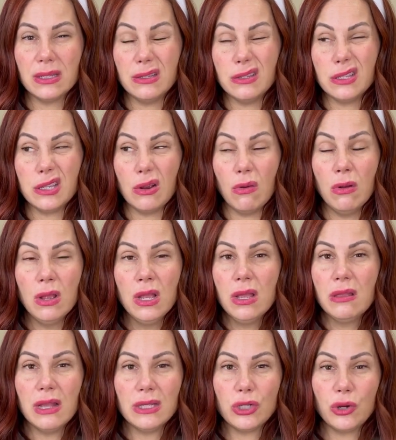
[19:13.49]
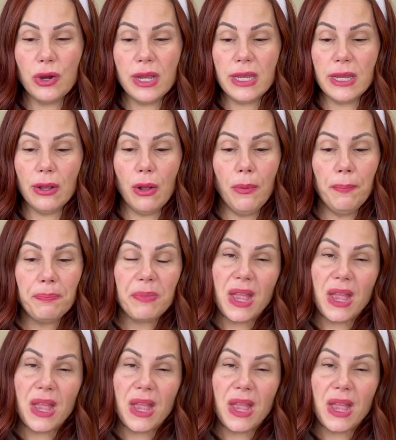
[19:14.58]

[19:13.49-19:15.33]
And so that's a great deal.